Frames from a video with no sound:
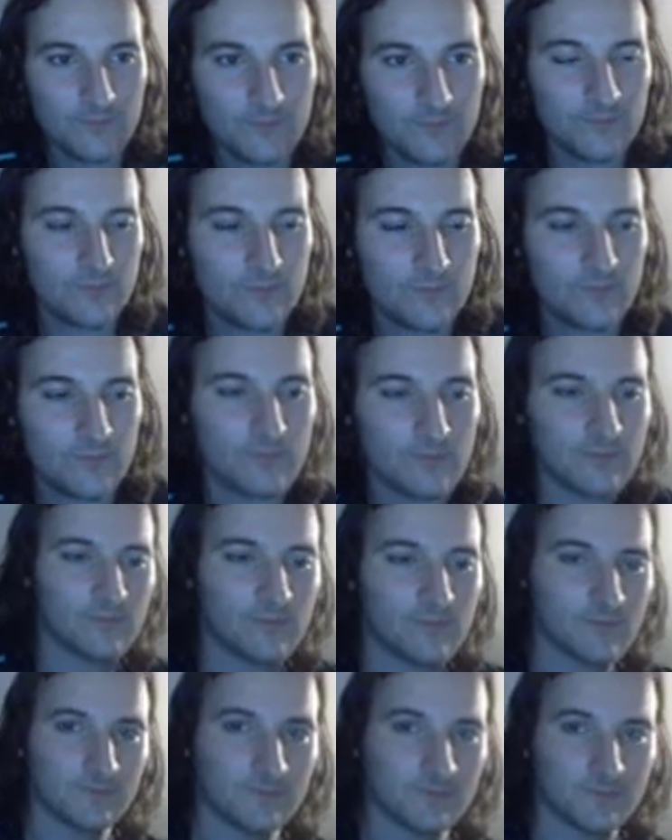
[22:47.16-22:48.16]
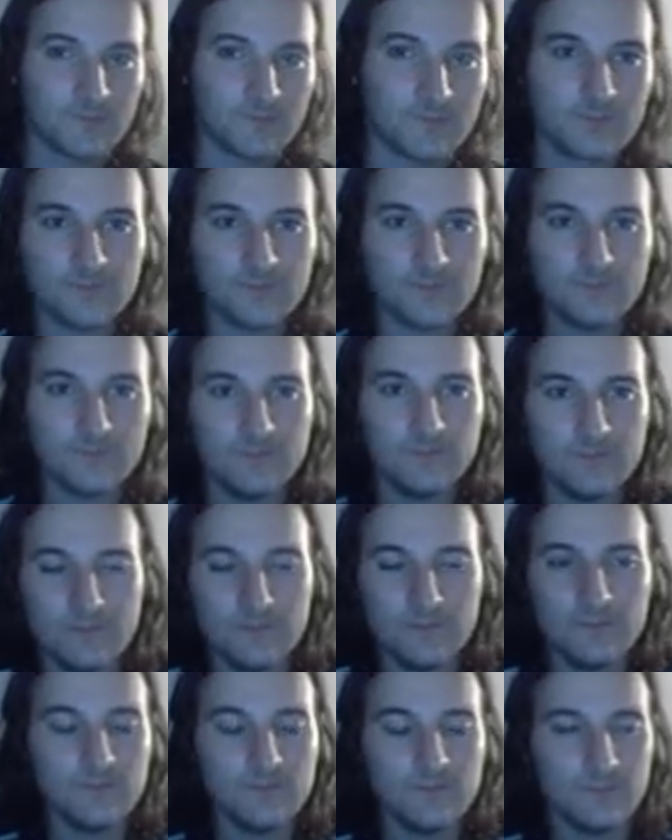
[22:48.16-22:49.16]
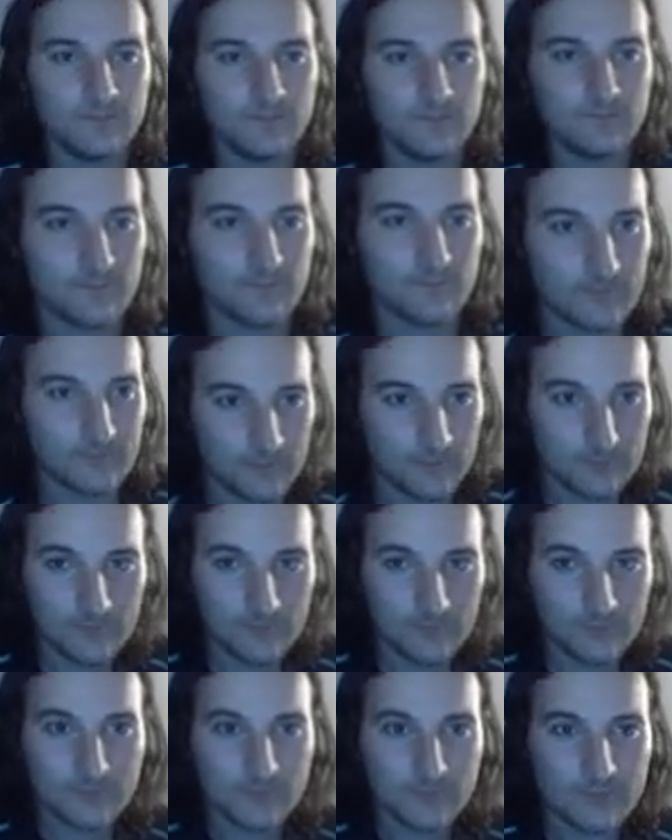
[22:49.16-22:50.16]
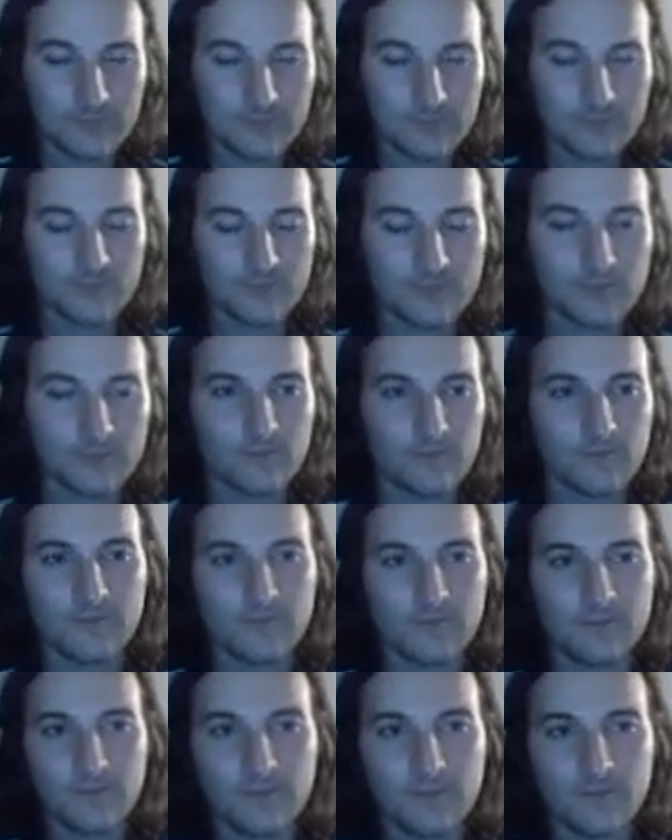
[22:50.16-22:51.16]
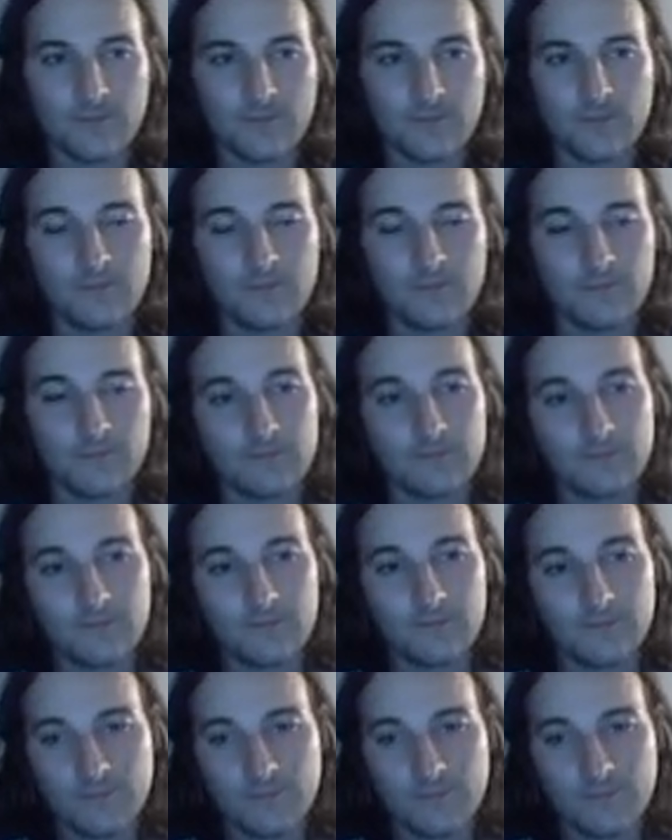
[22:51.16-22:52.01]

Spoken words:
(silent)